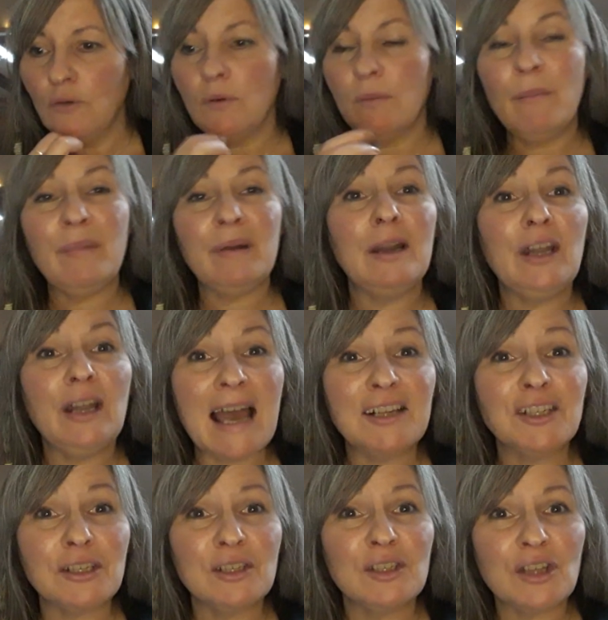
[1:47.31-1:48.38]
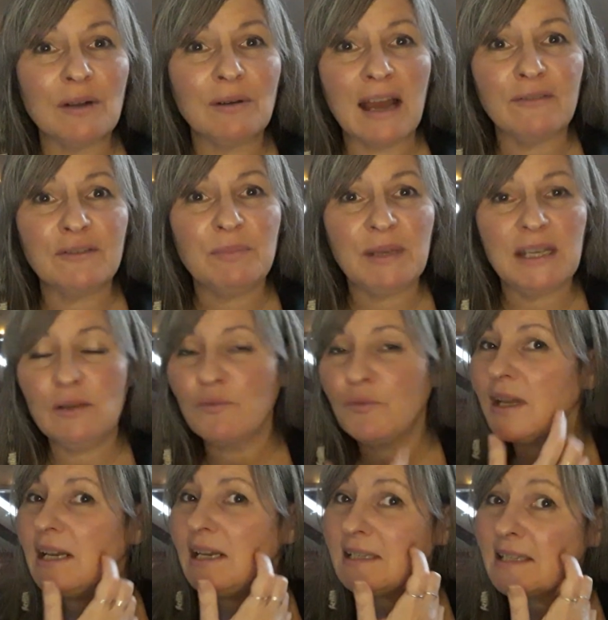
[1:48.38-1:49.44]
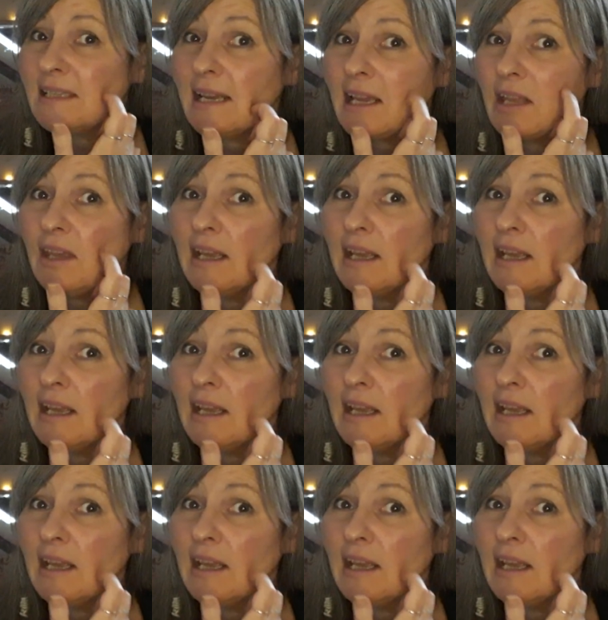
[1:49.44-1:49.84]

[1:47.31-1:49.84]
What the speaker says: Remember, legends don't have to be realistic.